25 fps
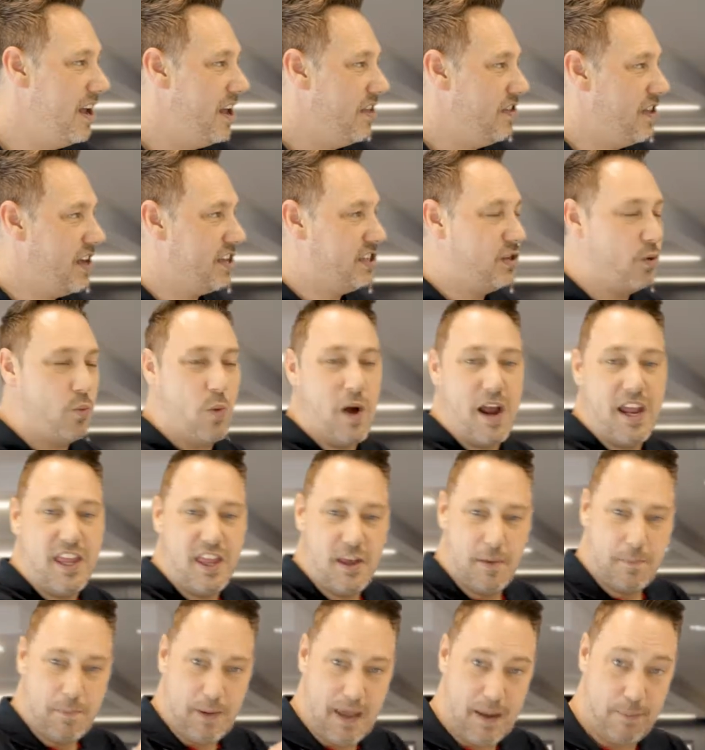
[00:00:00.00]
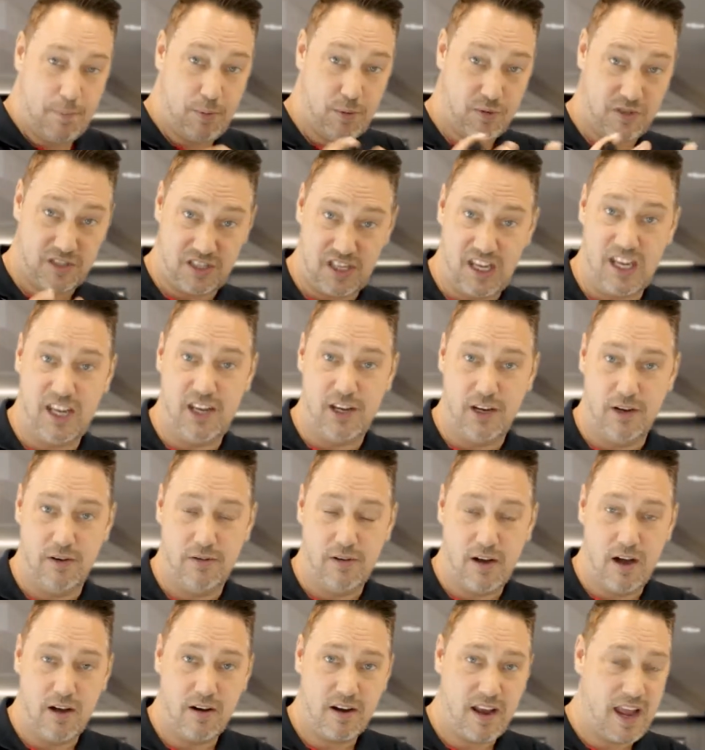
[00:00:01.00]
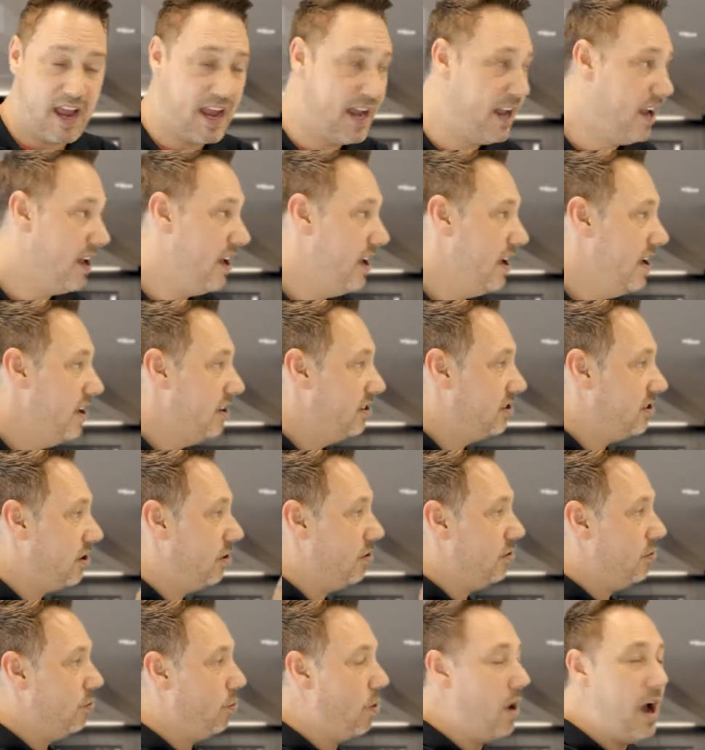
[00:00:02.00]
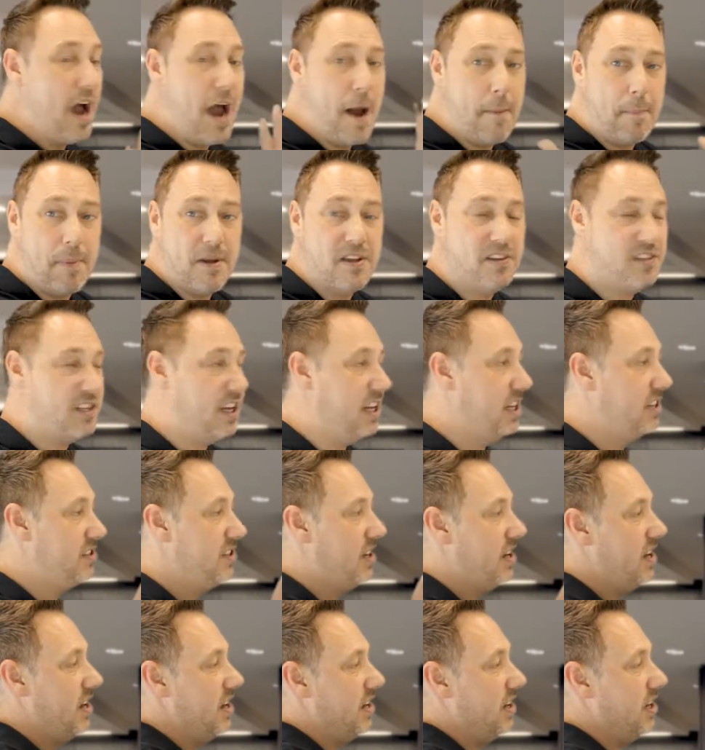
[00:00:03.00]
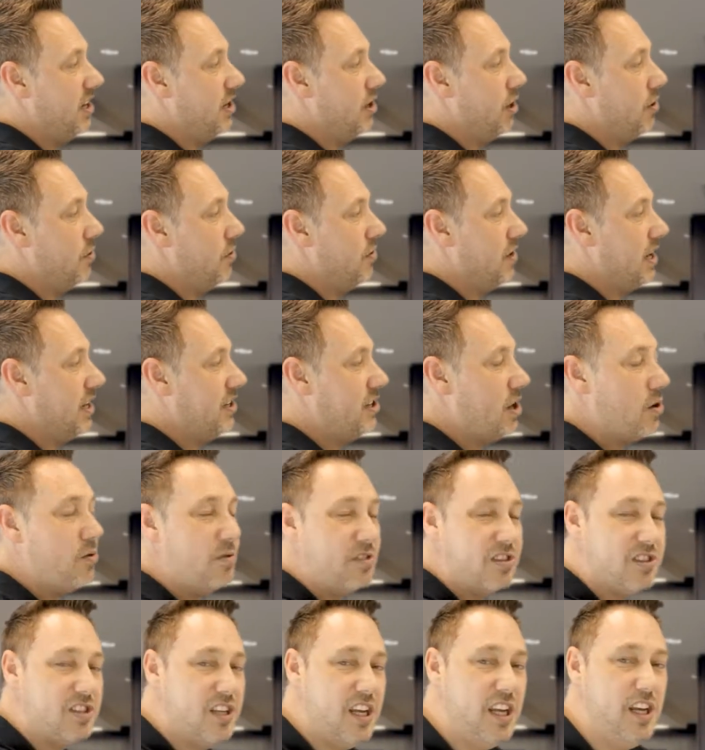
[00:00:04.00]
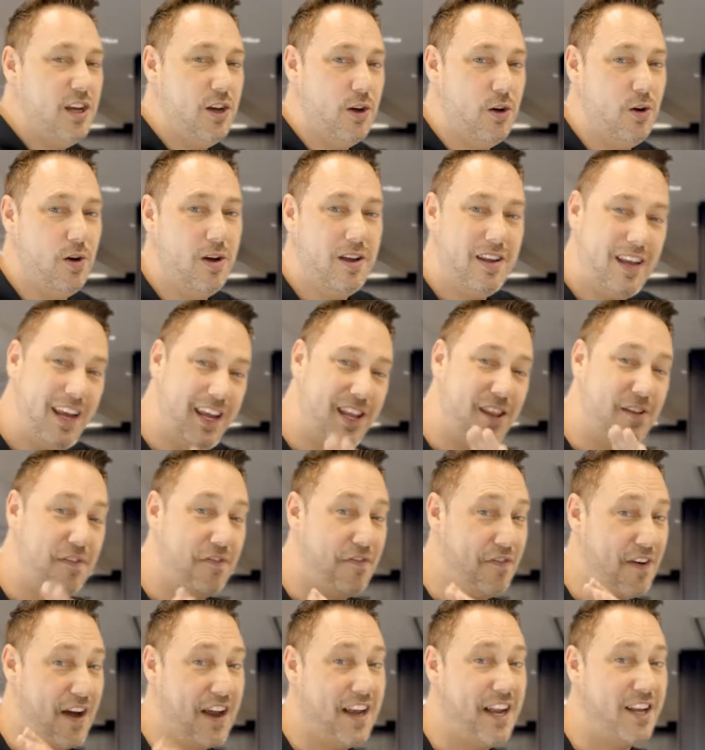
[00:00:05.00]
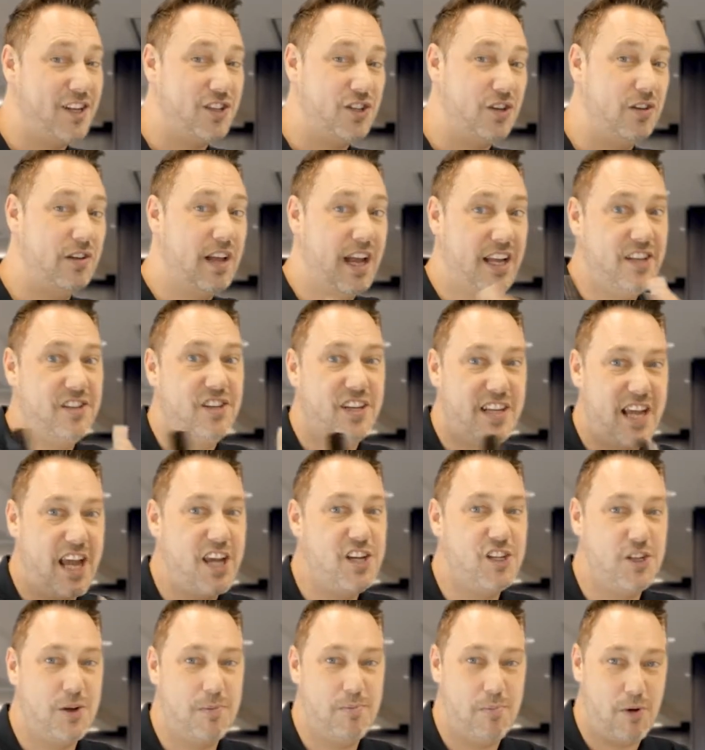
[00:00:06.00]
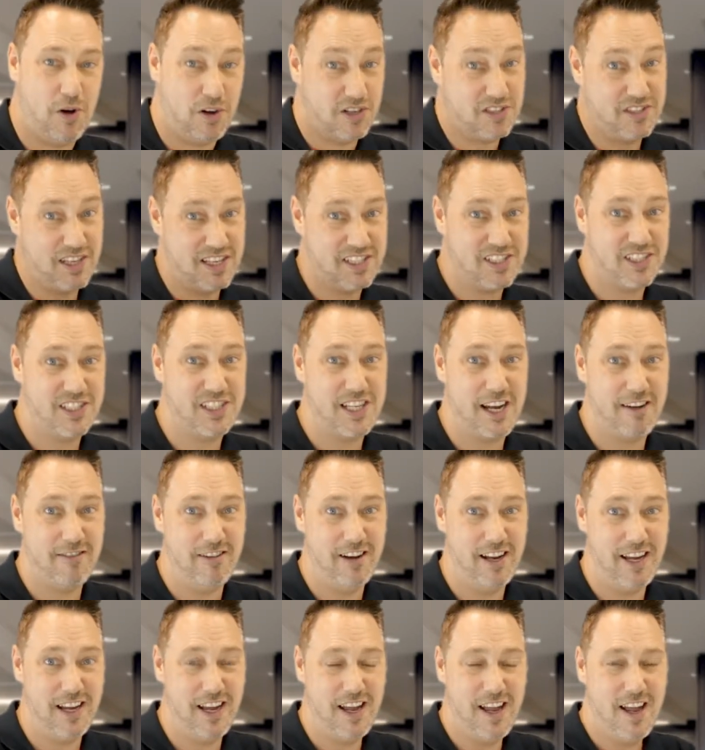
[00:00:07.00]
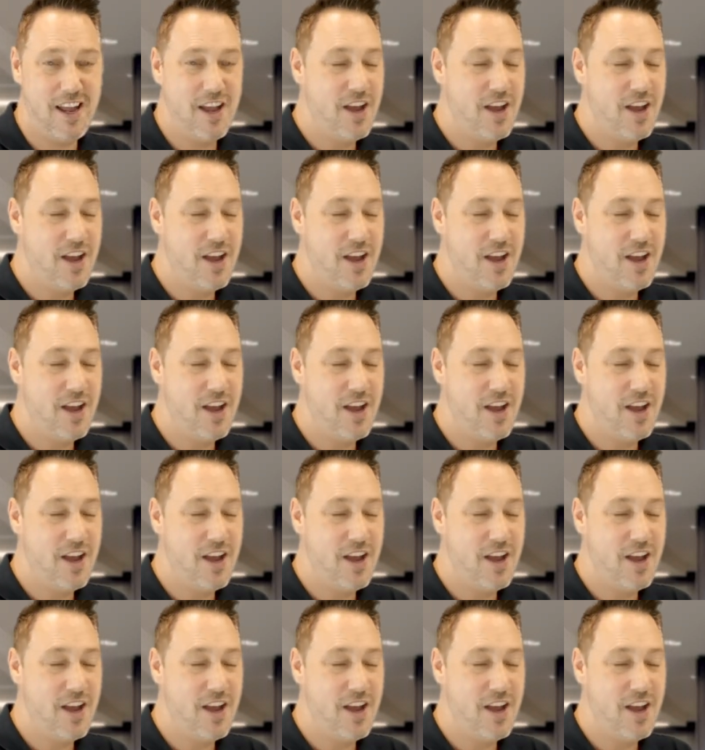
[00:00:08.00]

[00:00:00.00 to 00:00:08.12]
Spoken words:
There's a way that people see you, okay? So what happens is, you know, they don't see you in the financial education box necessarily.